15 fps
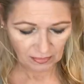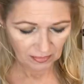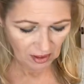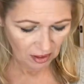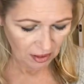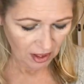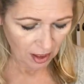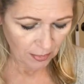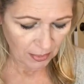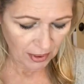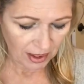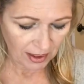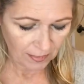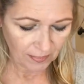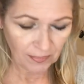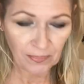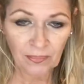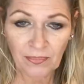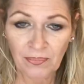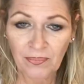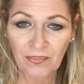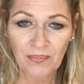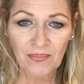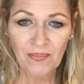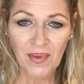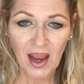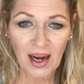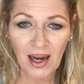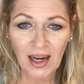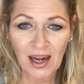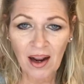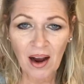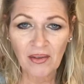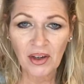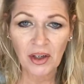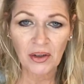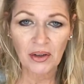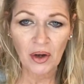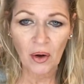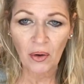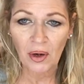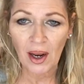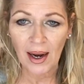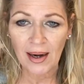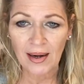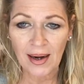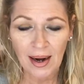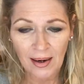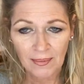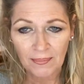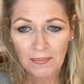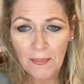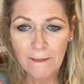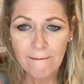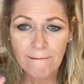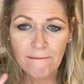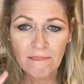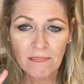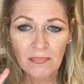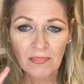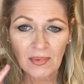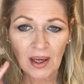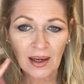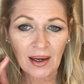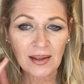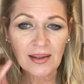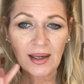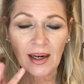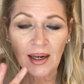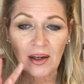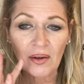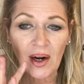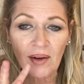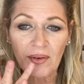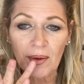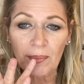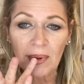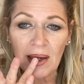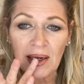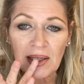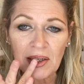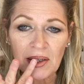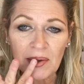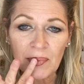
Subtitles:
Look how pretty. And I didn't have to use a whole lot. Now, like I said, I don't have on blush.